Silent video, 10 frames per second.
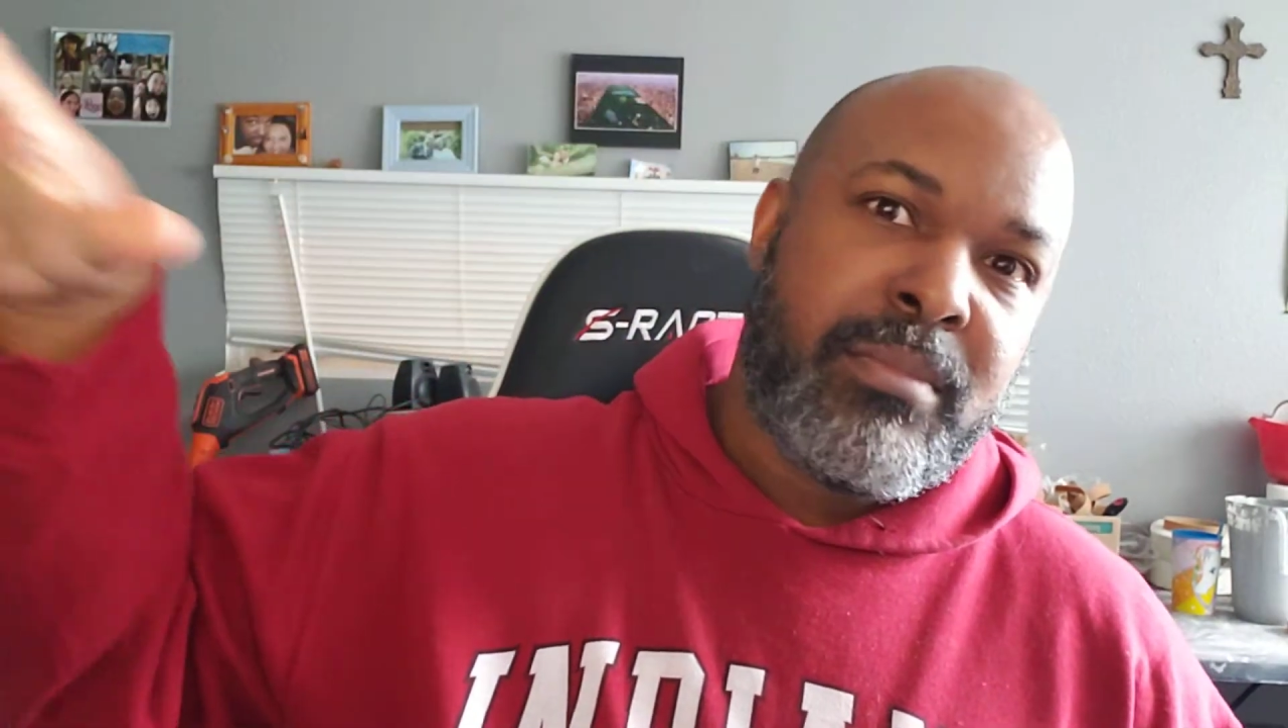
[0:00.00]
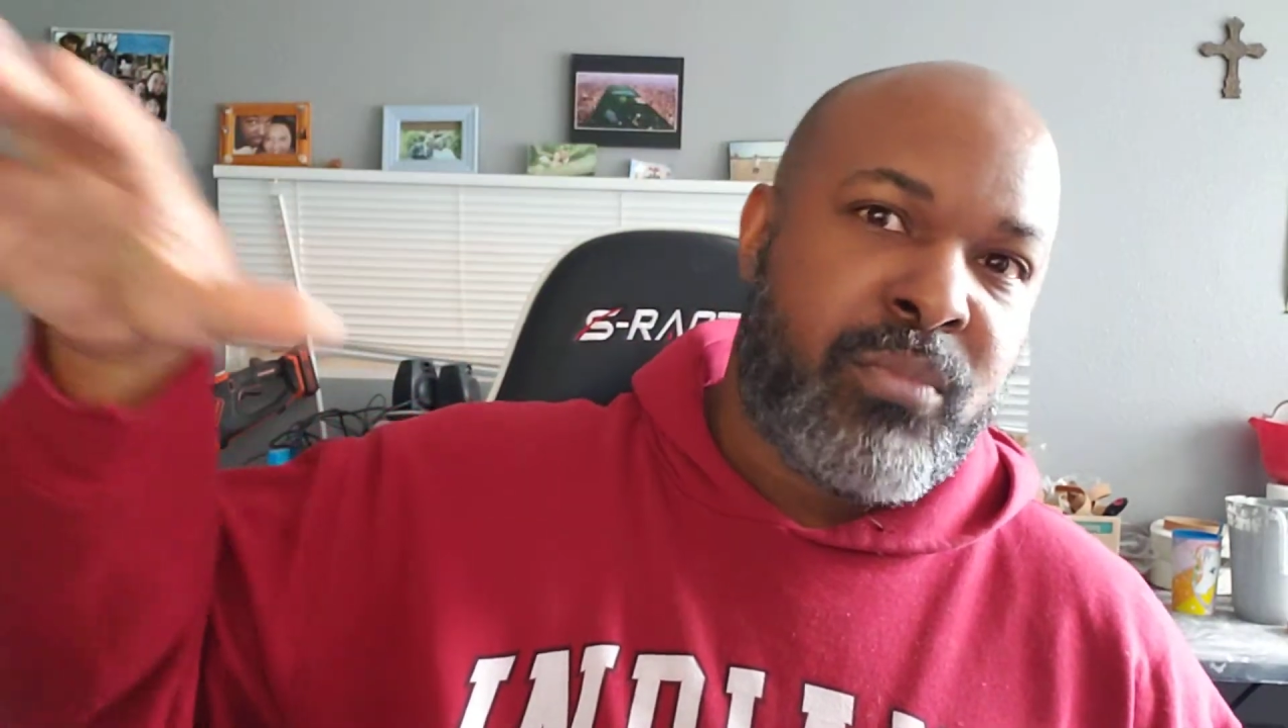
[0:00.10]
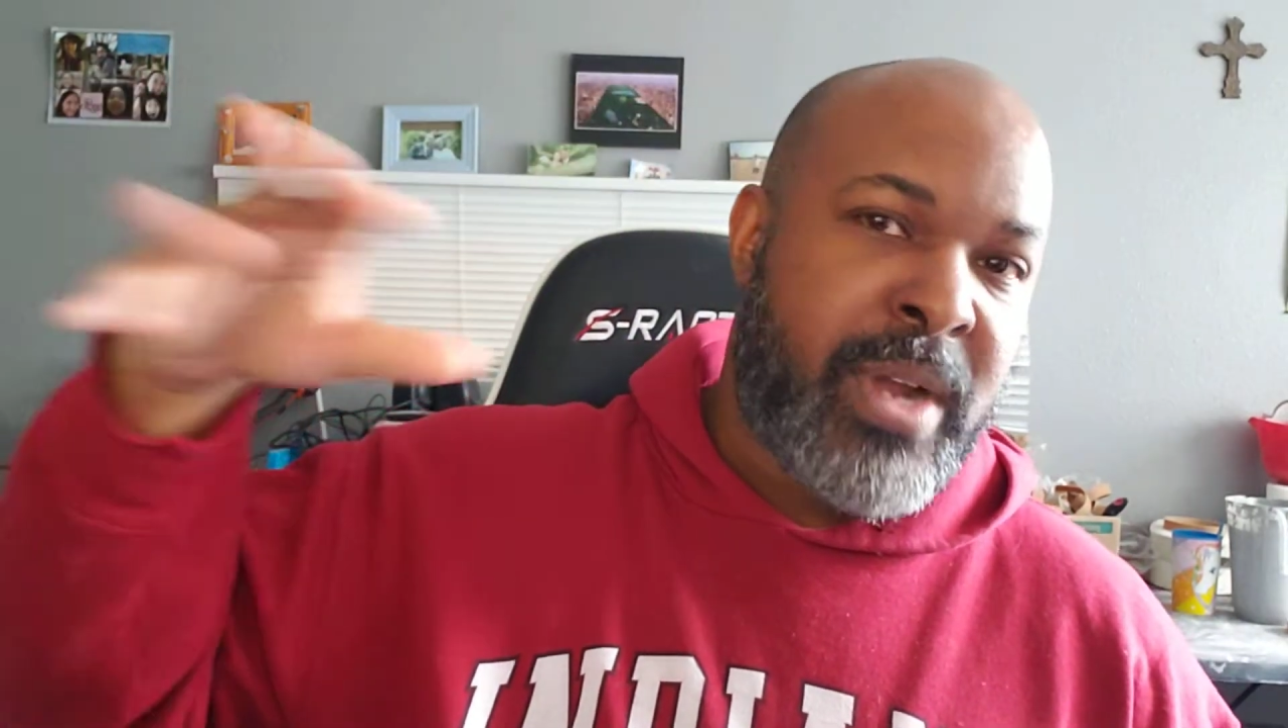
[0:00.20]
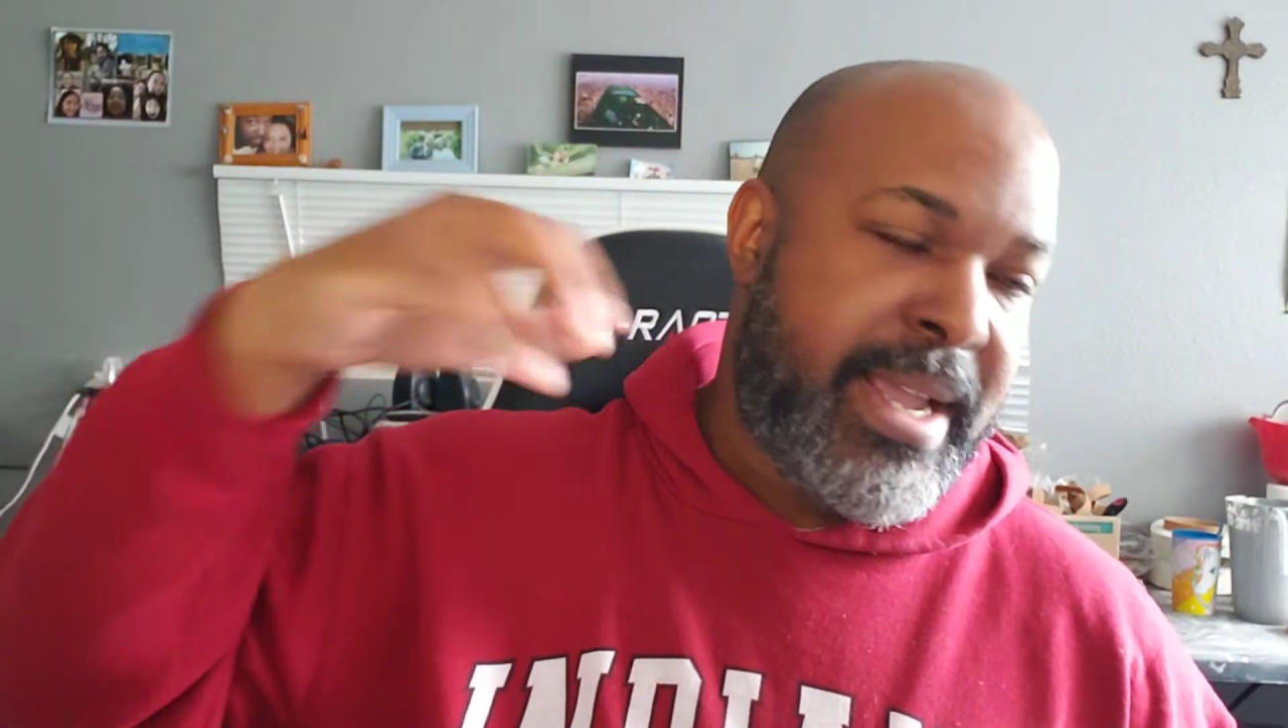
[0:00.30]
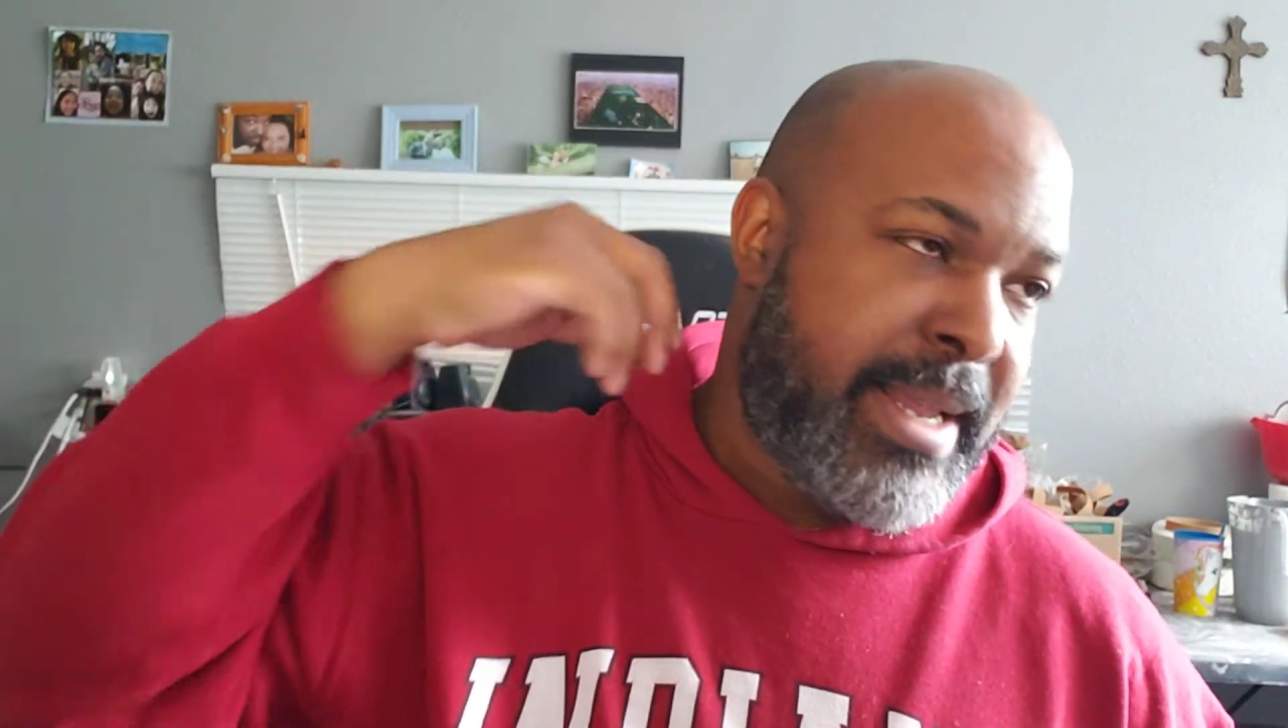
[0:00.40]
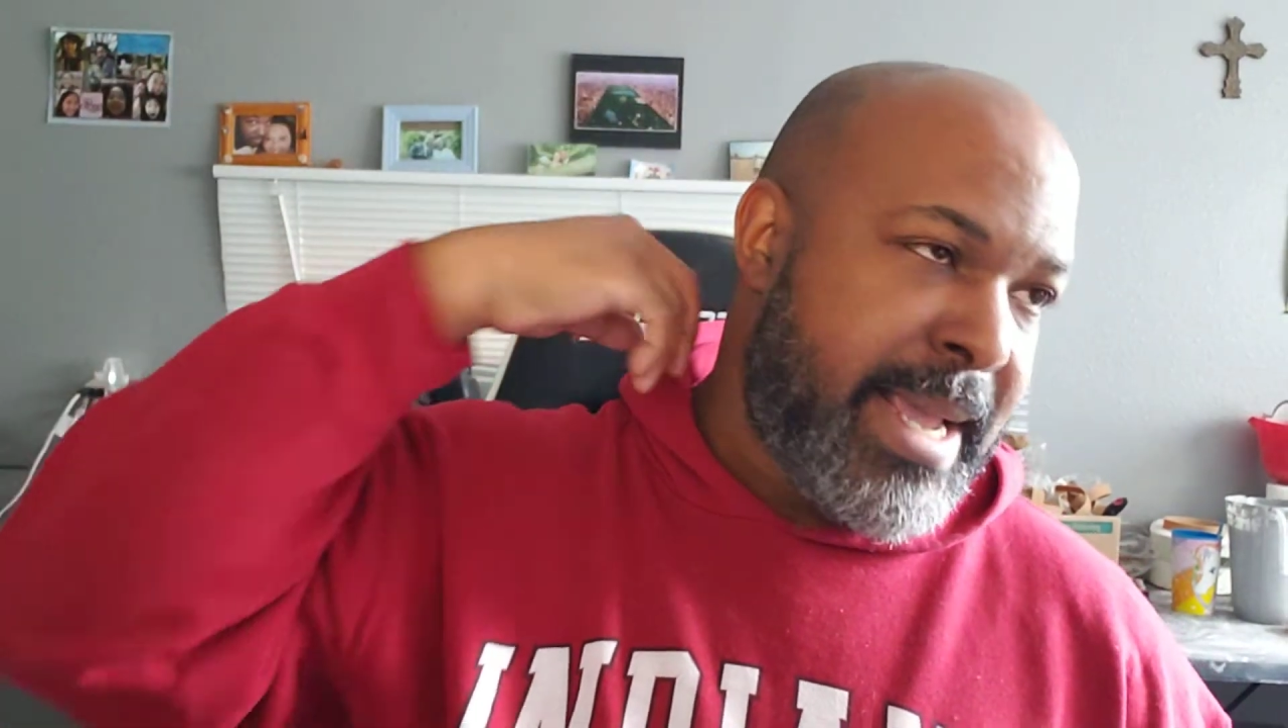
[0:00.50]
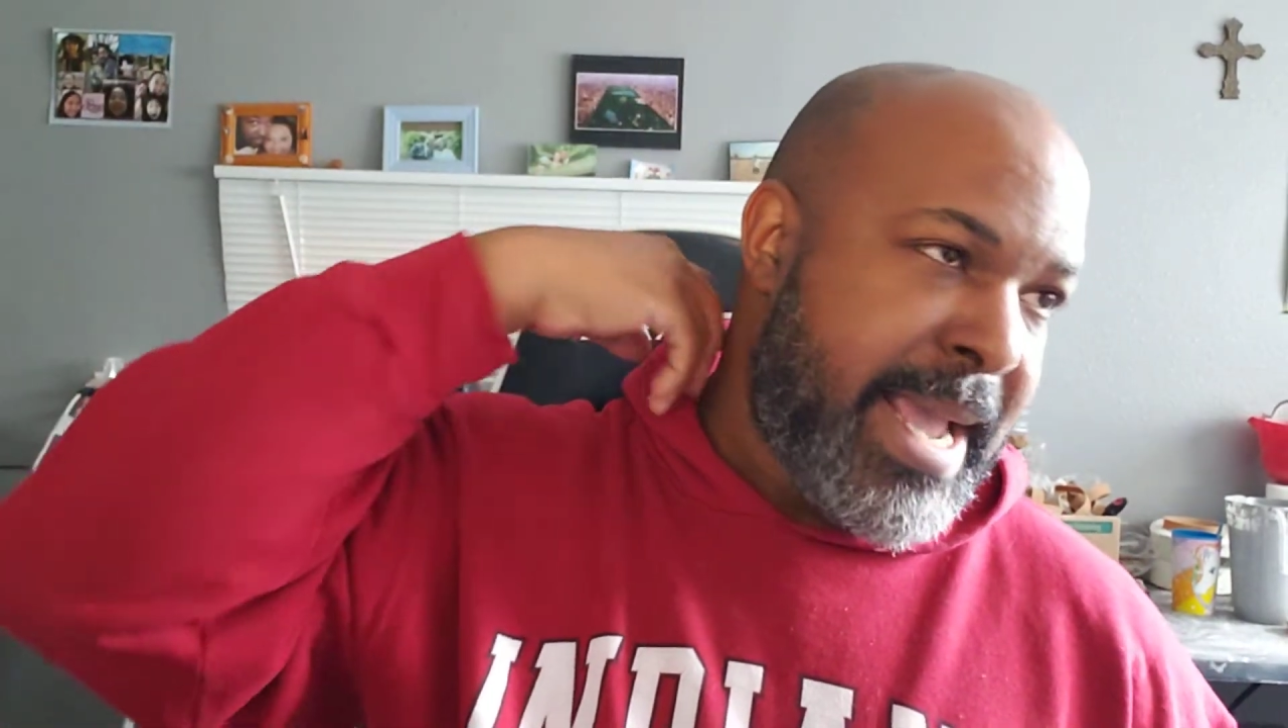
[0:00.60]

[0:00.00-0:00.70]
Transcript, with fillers: right?